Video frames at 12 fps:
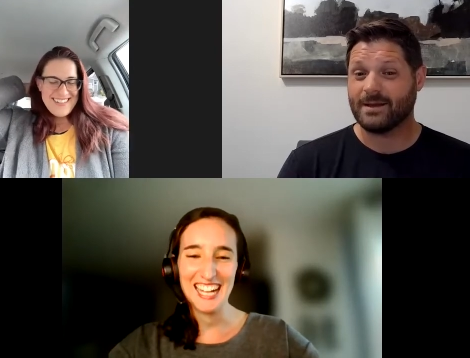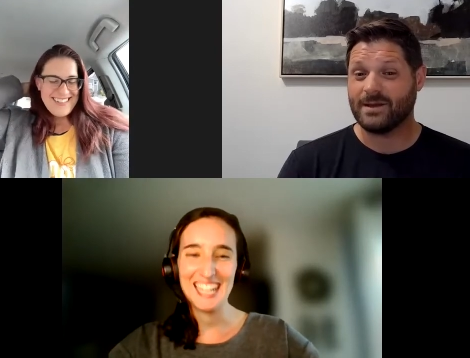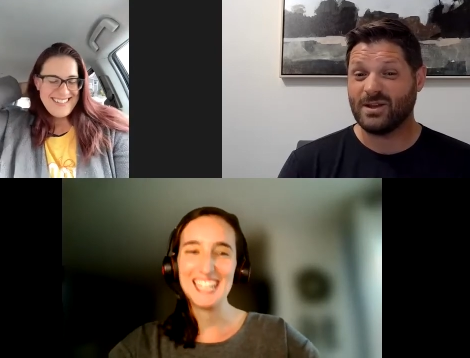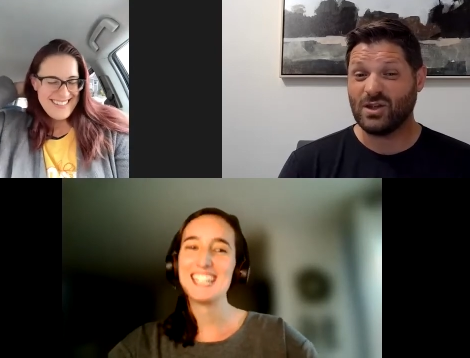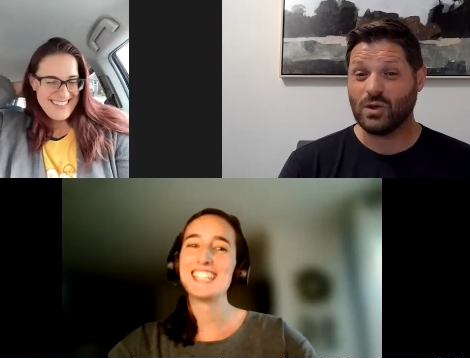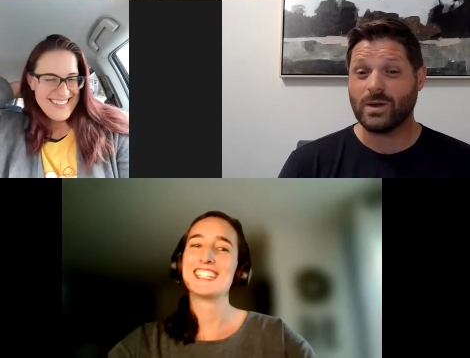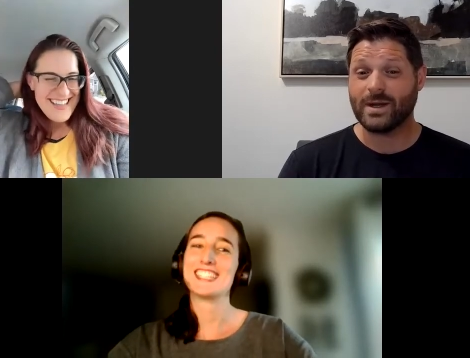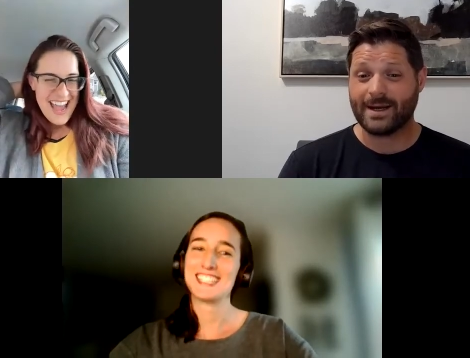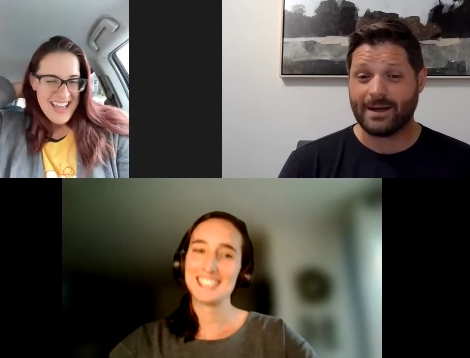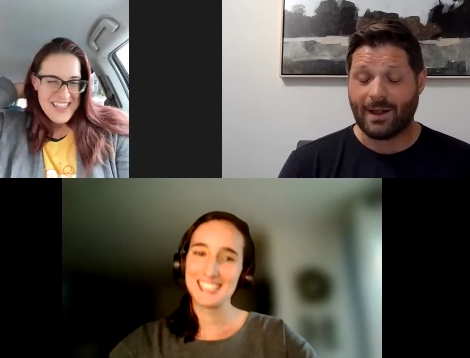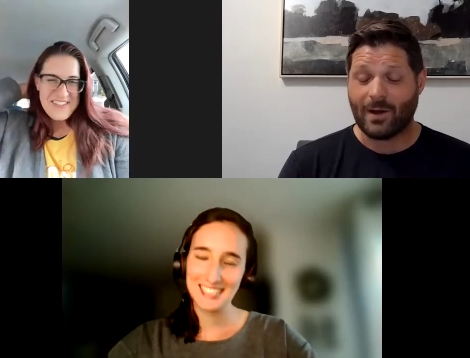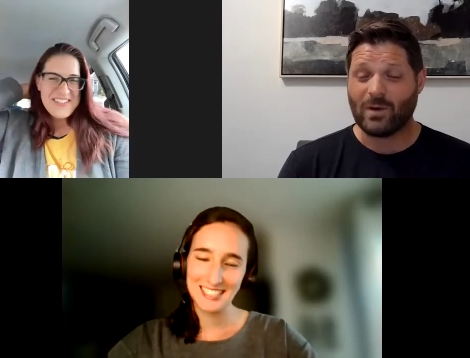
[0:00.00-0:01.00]
Speaker 1: You would
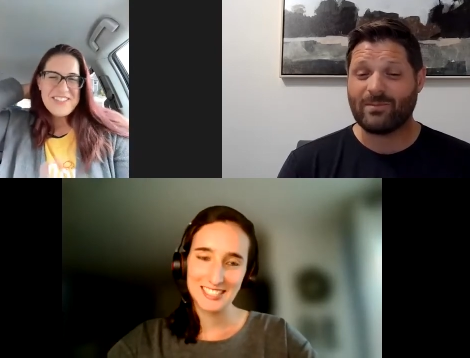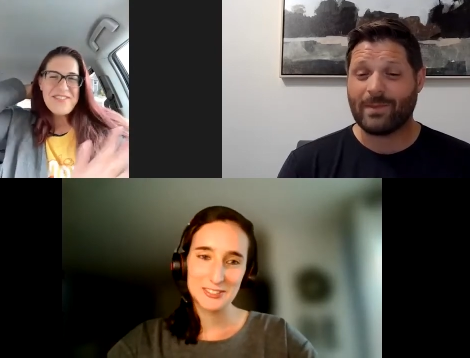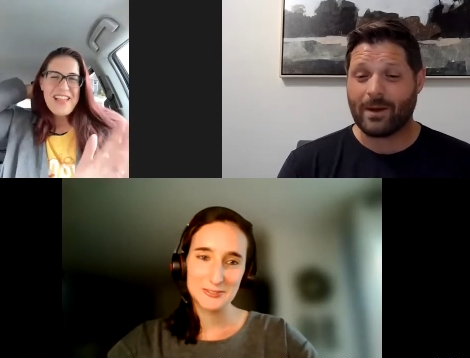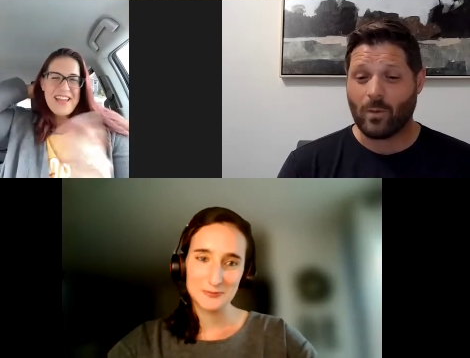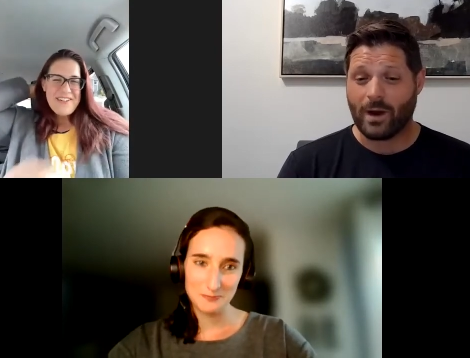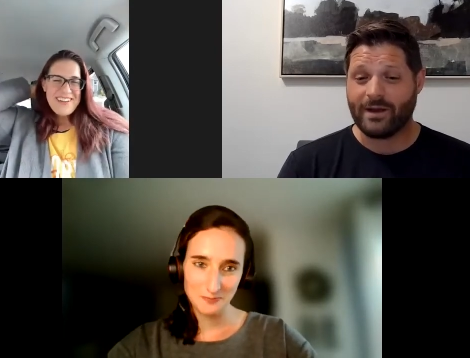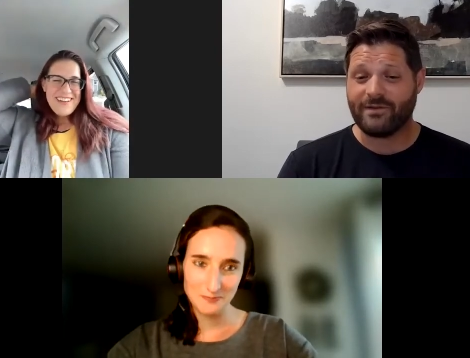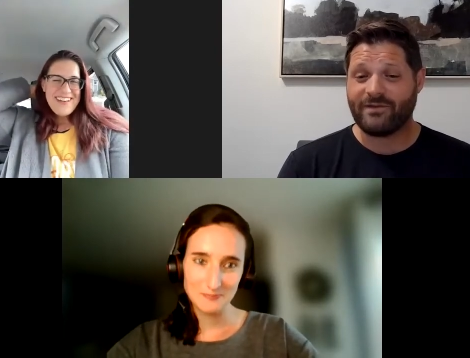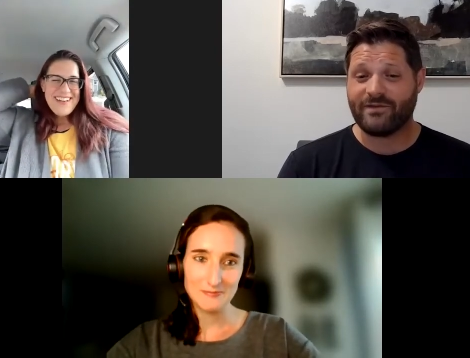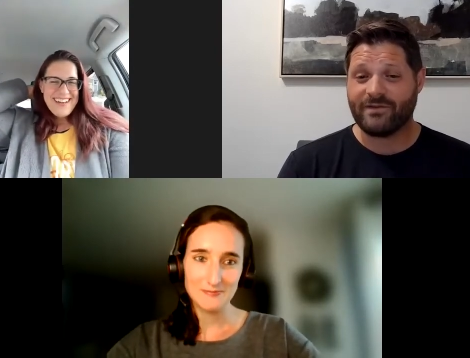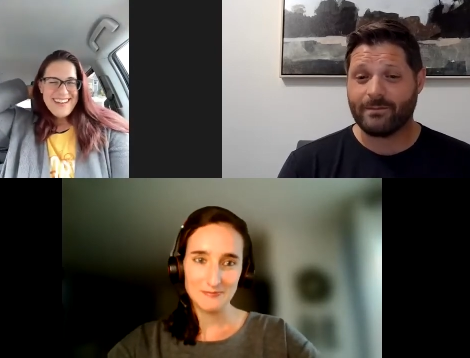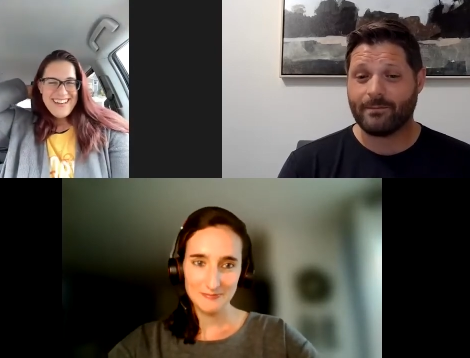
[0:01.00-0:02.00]
get along with like, my
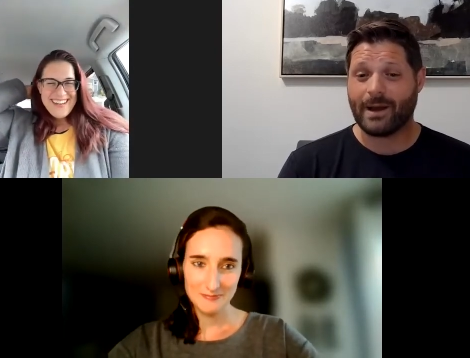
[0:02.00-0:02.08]
wife.